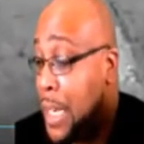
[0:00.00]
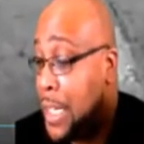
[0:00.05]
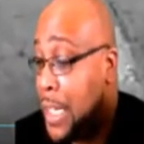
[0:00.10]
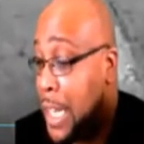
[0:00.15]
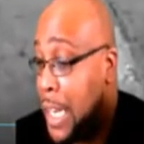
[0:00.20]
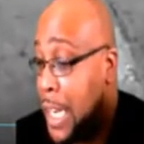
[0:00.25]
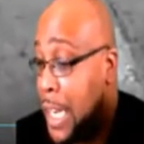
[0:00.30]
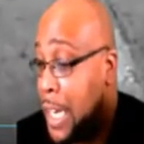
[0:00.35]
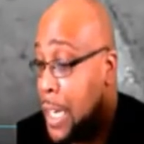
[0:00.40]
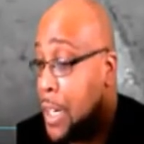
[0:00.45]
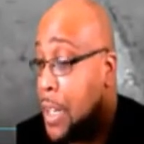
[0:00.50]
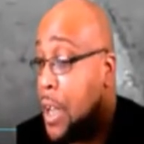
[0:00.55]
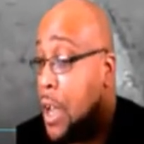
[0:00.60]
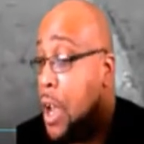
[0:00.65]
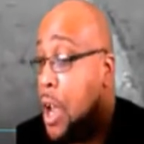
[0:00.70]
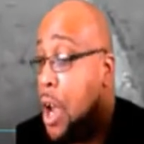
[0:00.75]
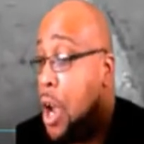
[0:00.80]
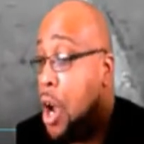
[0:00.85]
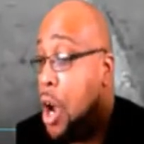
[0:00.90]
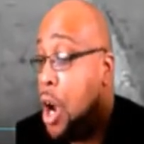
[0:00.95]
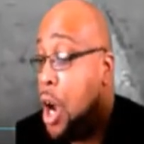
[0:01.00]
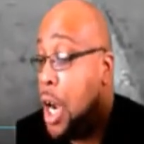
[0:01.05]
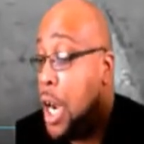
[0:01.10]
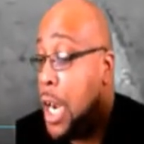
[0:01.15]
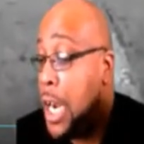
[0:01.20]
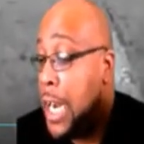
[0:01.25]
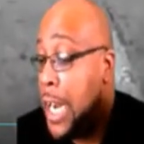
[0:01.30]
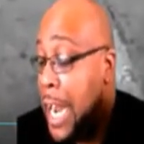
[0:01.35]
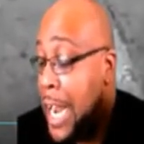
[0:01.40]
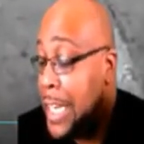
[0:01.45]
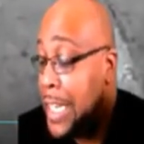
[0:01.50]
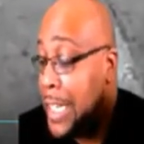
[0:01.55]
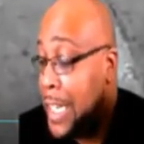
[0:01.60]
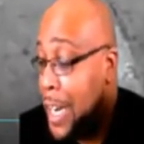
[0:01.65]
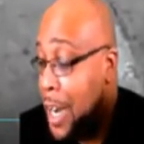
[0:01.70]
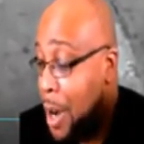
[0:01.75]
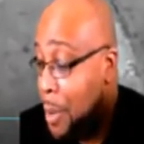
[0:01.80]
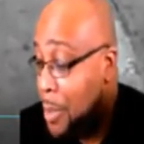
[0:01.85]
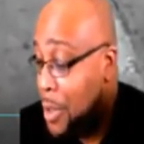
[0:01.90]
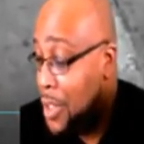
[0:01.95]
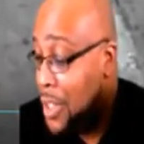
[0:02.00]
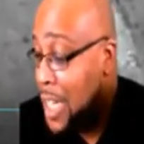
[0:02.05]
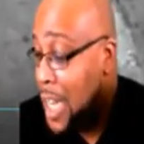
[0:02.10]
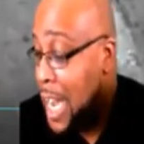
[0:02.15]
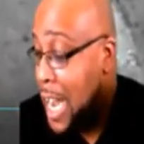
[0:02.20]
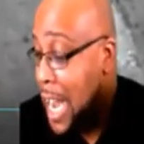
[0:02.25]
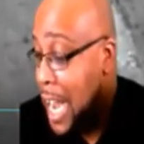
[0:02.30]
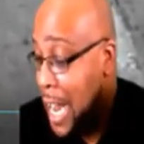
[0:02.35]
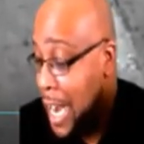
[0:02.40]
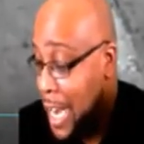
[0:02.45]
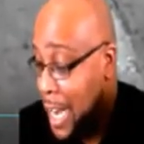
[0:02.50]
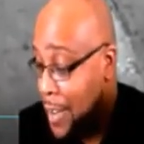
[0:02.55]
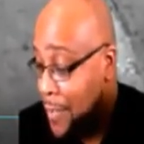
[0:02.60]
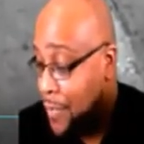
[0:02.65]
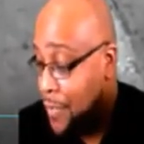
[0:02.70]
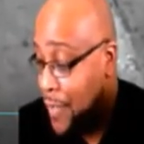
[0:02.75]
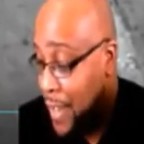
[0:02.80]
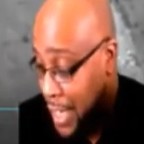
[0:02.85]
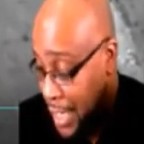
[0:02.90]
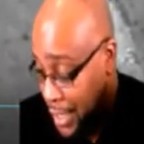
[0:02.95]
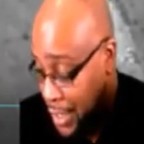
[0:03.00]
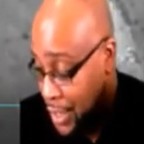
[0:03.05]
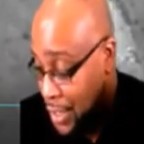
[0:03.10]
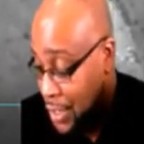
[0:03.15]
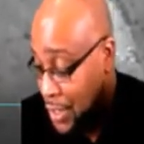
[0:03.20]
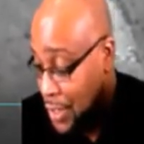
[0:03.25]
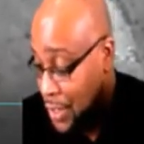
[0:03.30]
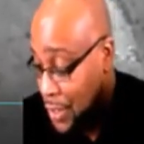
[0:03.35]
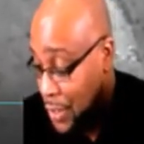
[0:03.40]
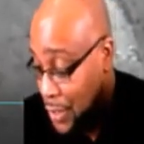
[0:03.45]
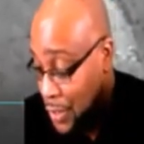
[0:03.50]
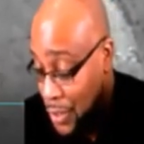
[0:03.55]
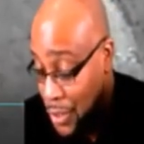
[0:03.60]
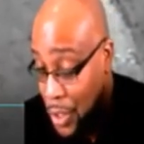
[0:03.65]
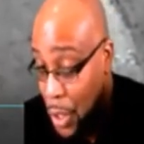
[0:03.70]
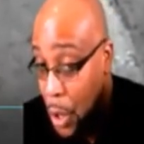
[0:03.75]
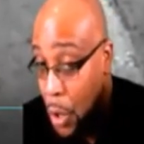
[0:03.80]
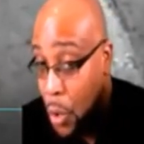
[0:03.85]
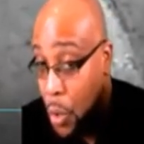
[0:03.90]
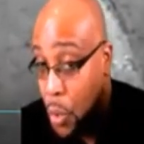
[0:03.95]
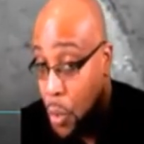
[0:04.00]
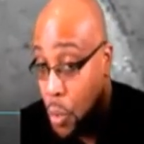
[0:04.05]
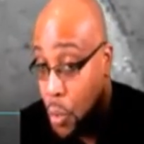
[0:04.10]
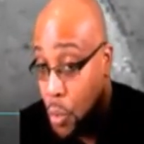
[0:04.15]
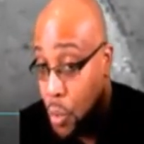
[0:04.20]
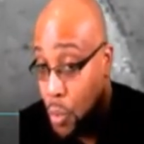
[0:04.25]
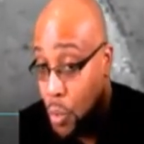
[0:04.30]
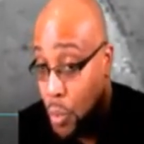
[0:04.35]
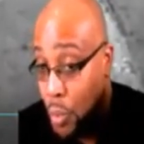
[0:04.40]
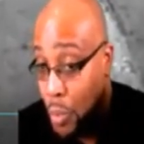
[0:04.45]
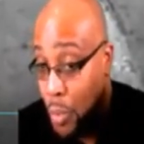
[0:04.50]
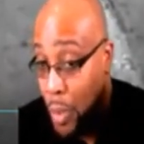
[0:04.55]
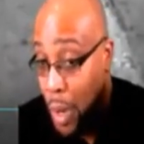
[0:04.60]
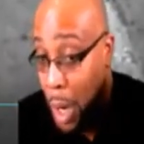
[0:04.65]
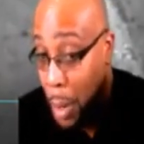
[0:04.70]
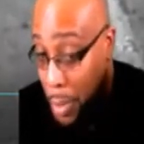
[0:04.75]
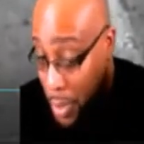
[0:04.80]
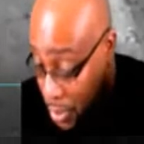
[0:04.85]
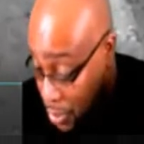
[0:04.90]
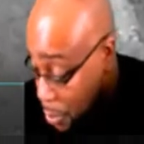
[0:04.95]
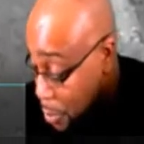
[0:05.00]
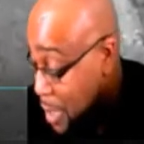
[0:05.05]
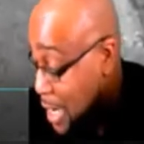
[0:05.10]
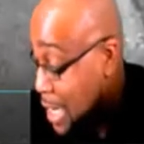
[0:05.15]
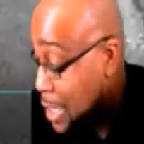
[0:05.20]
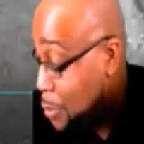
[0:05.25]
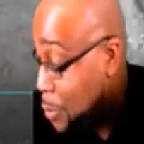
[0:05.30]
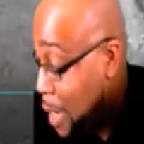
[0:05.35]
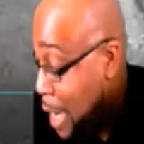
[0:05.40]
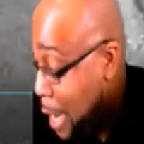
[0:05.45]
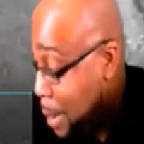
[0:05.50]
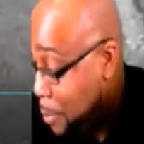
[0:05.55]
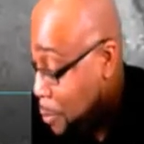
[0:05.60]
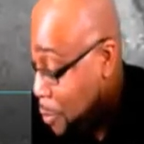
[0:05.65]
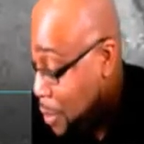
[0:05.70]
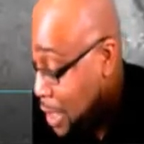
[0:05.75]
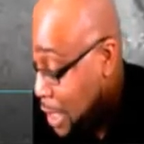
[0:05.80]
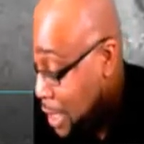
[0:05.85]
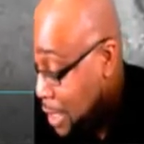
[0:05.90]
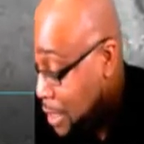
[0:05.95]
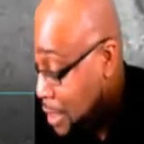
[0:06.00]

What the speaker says: and got the cameras out of their face. So I'm assuming that's what happened with them.